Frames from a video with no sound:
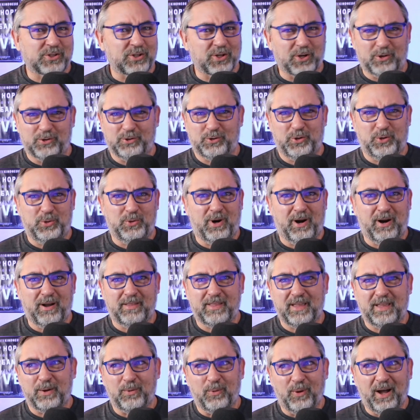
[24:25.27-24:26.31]
She goes, "Who are
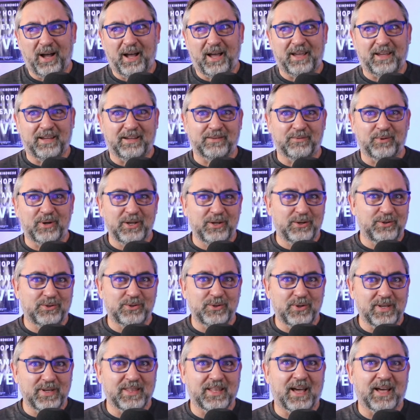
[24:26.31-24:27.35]
they? Why? Why are you
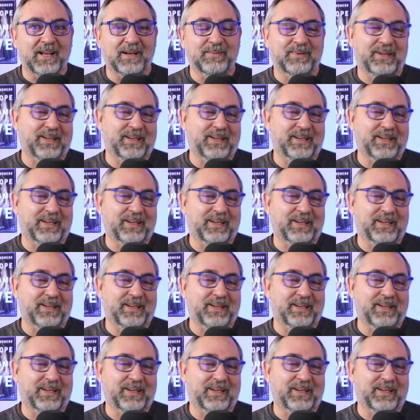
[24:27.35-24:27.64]
doing that?" And I'm like,